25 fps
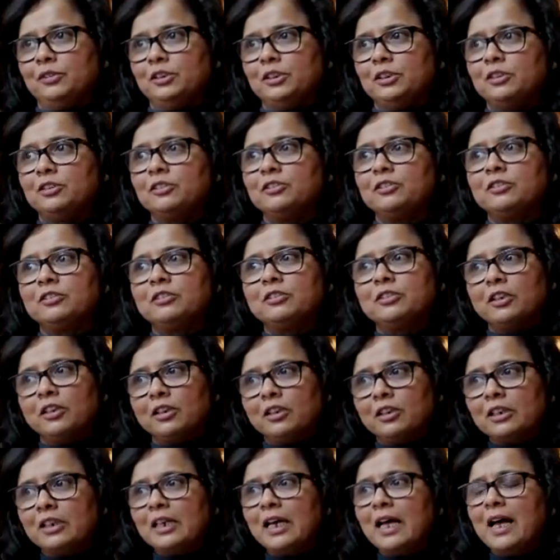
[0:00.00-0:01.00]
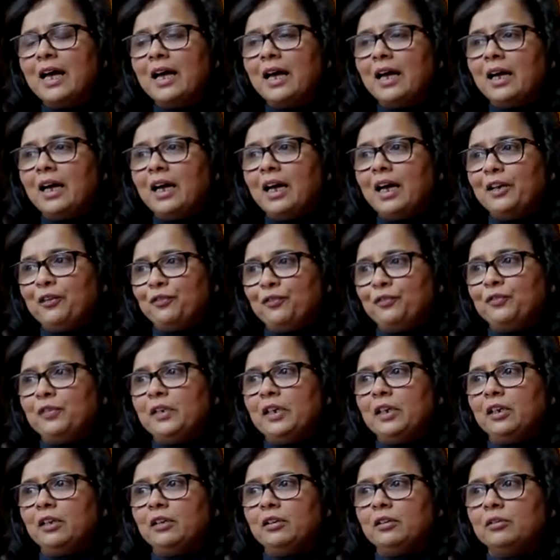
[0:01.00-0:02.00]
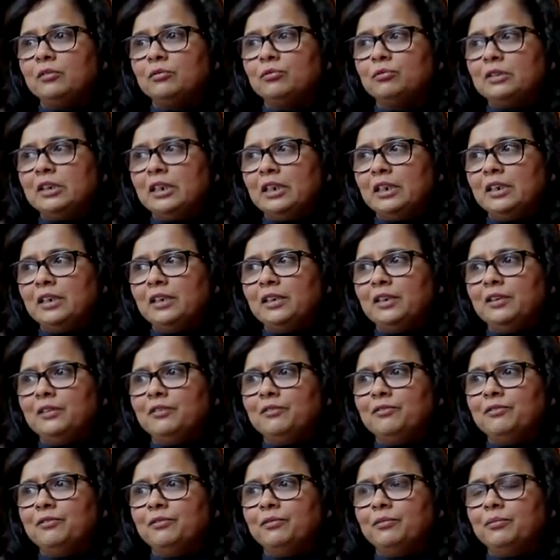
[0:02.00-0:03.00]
There is still, I feel really,